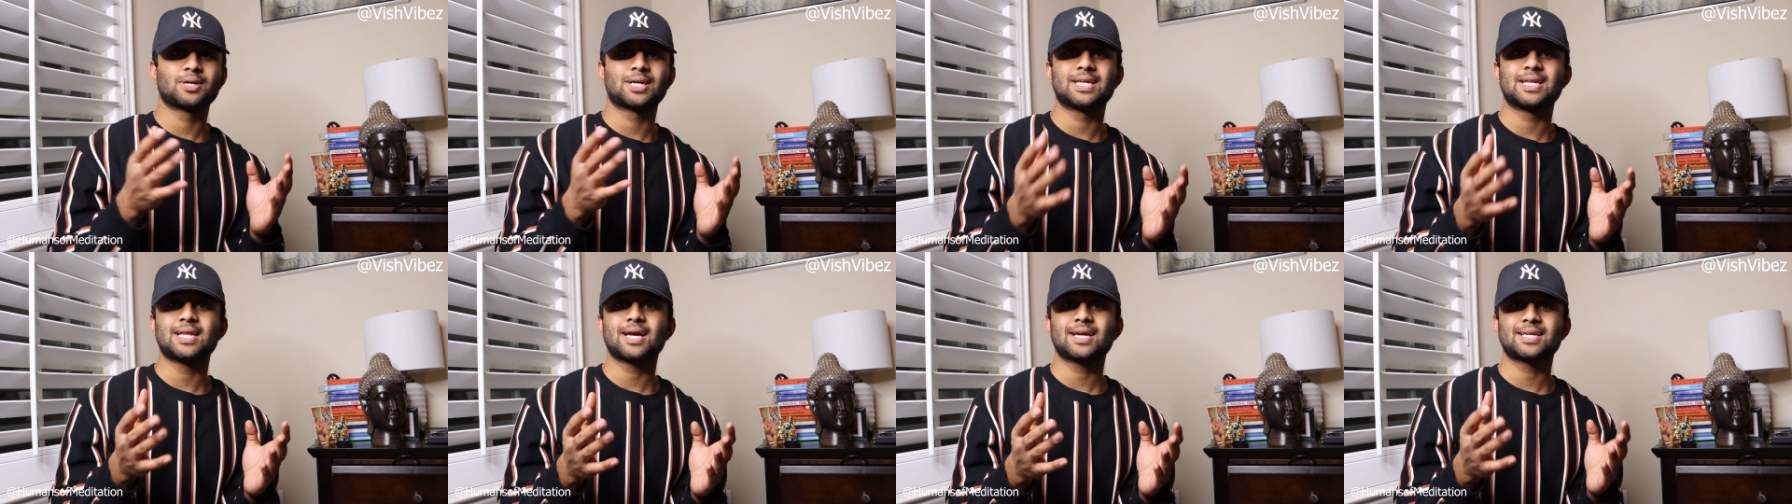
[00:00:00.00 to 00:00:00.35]

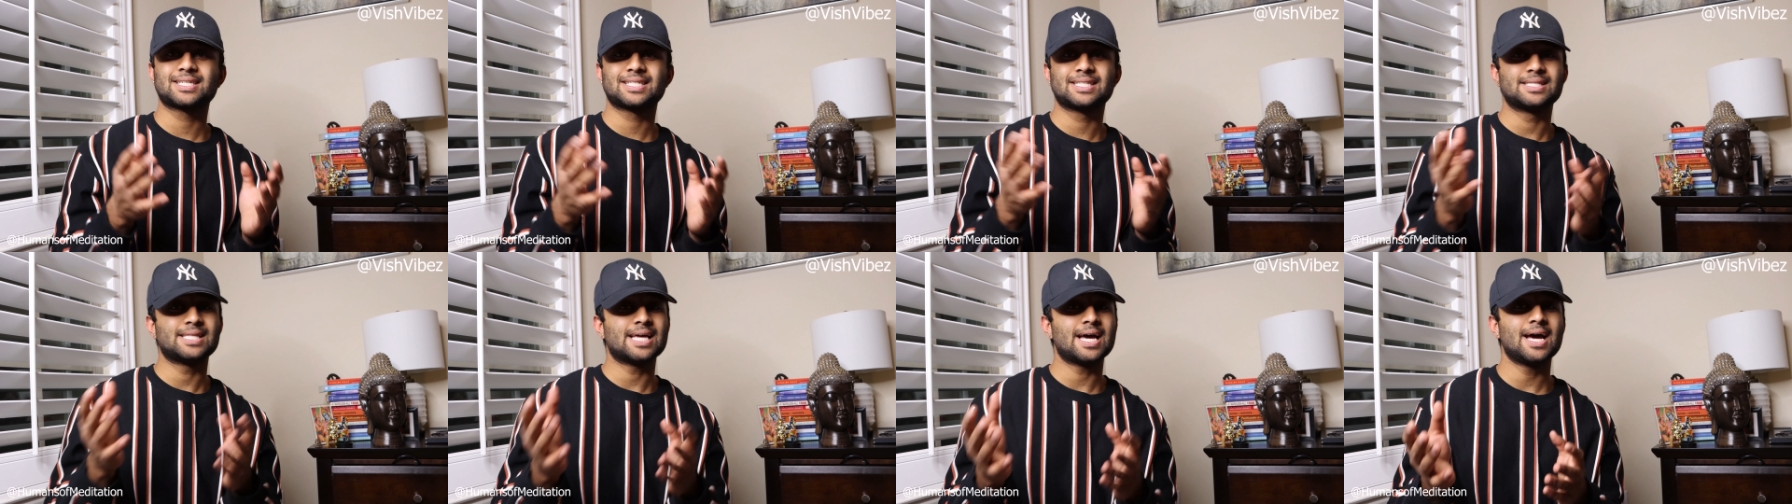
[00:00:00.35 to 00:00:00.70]

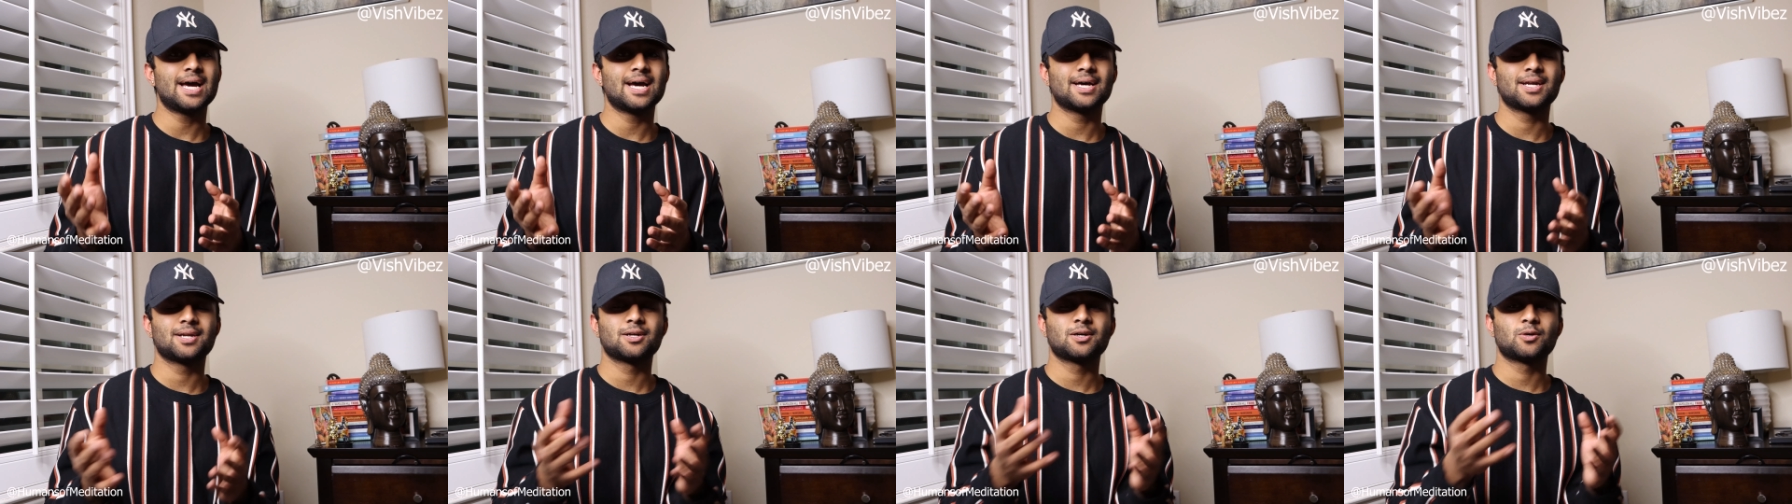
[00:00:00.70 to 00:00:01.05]
connects
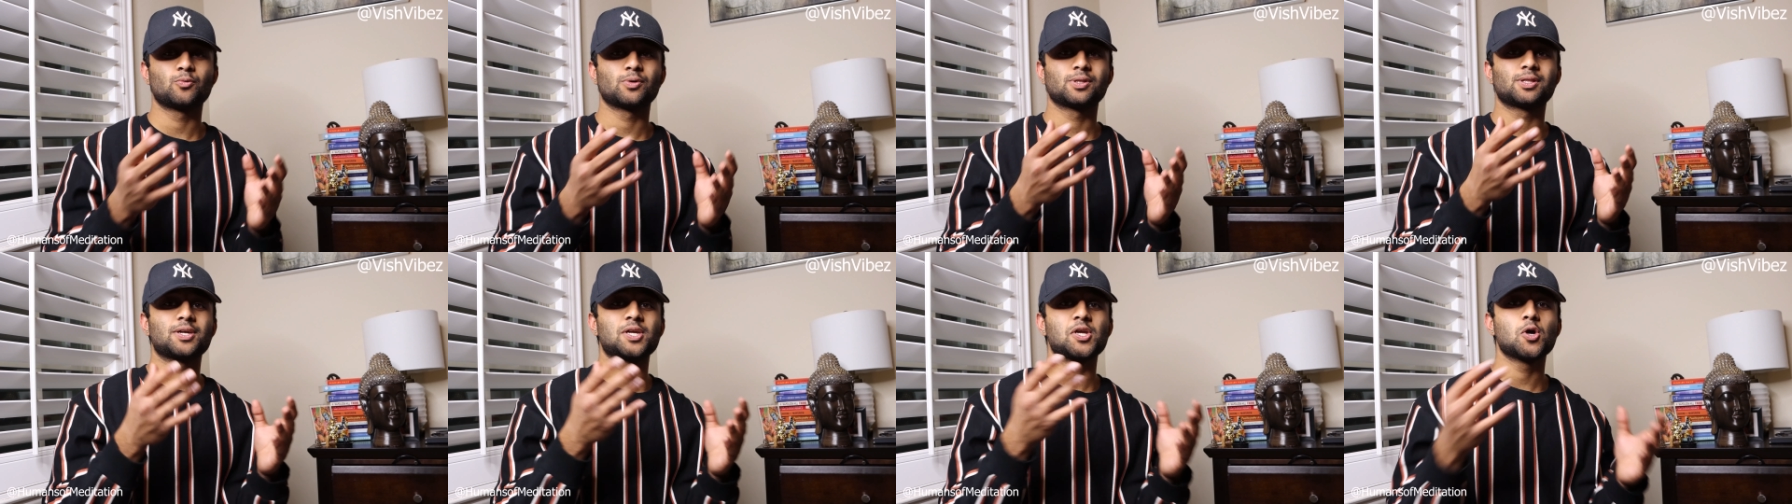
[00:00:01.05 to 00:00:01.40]
that
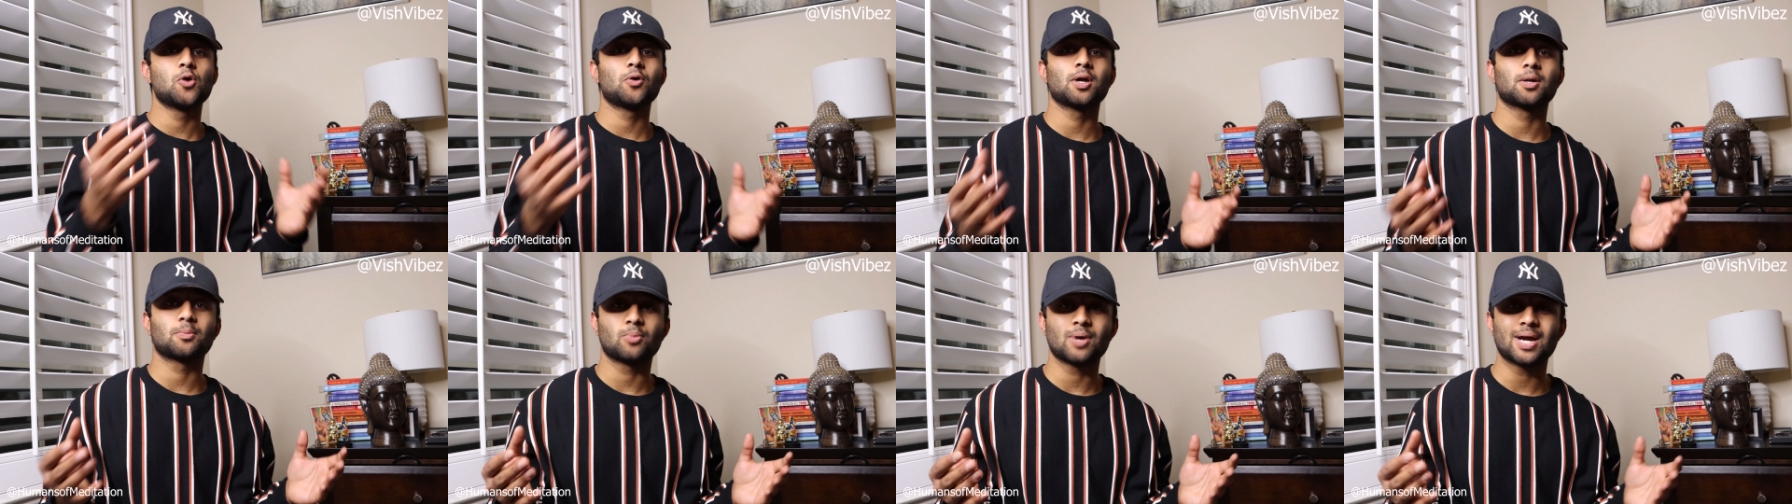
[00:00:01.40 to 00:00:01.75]
with the
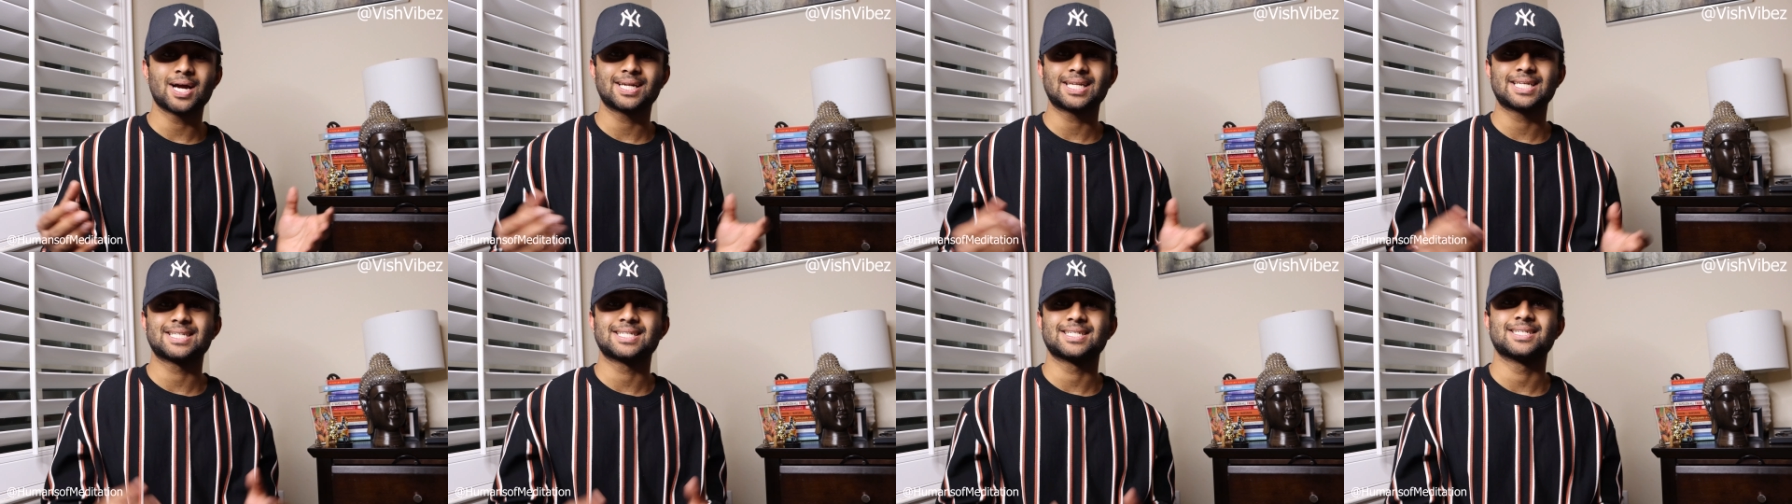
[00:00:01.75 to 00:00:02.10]
yogic
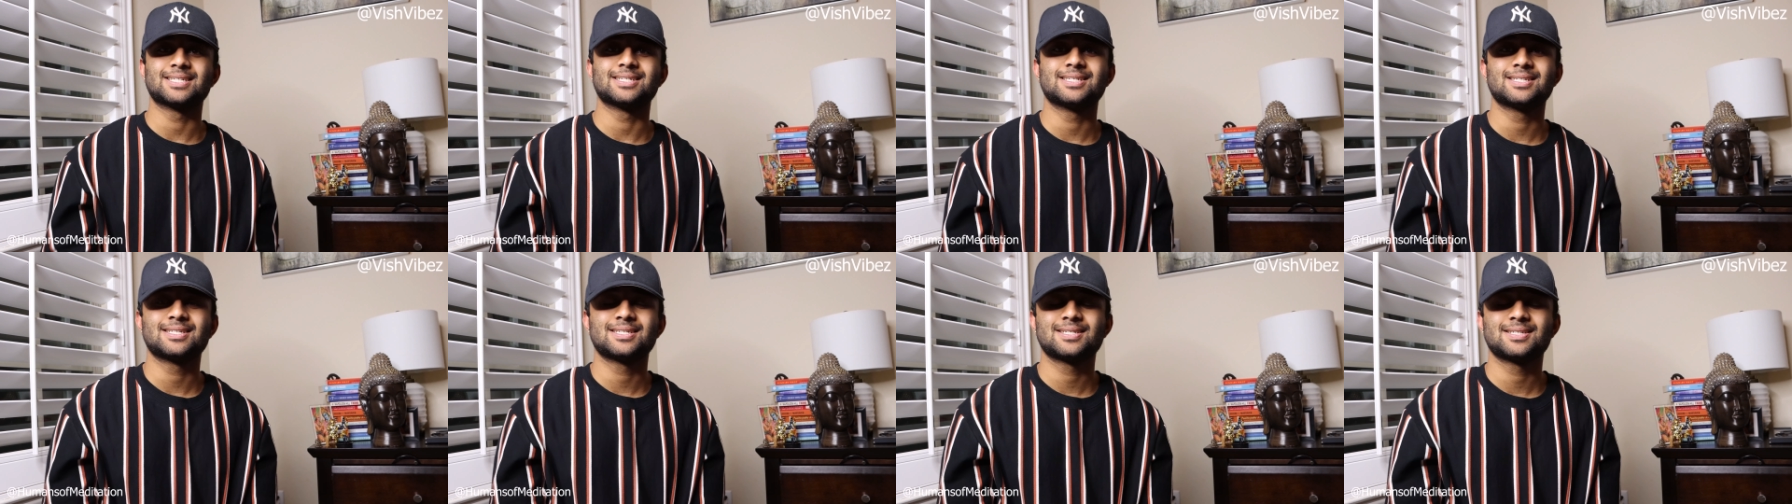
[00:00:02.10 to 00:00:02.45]

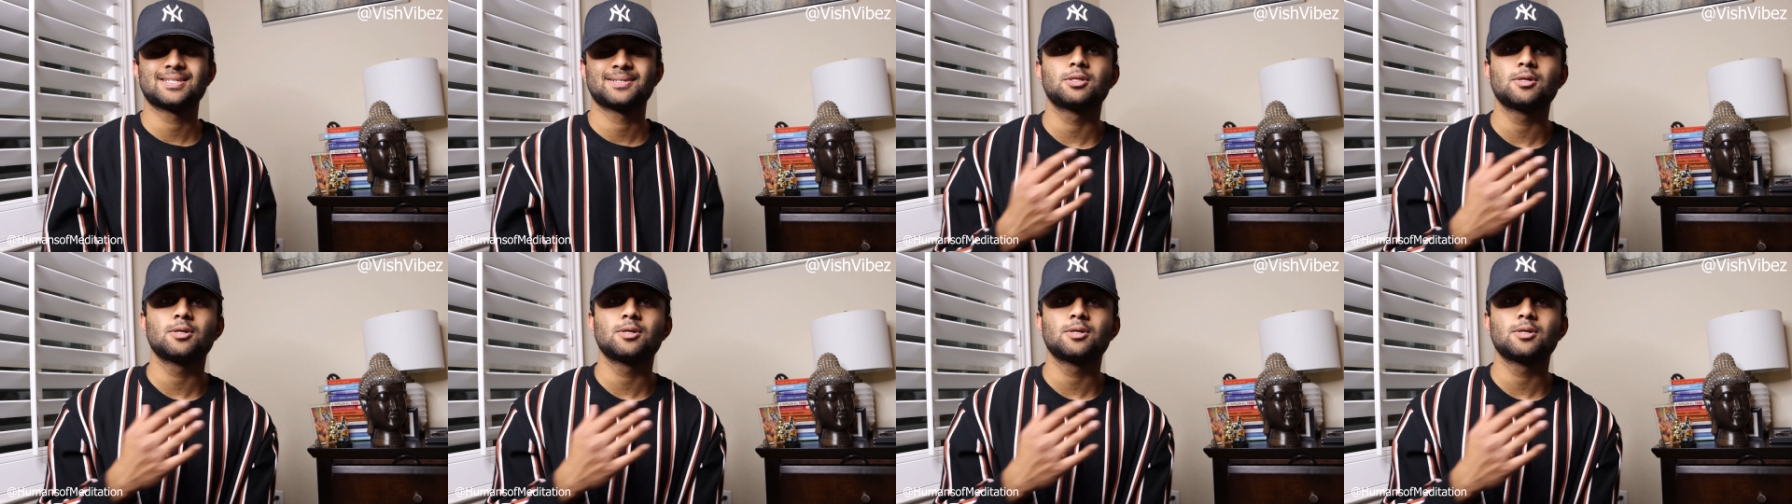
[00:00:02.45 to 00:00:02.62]
practices.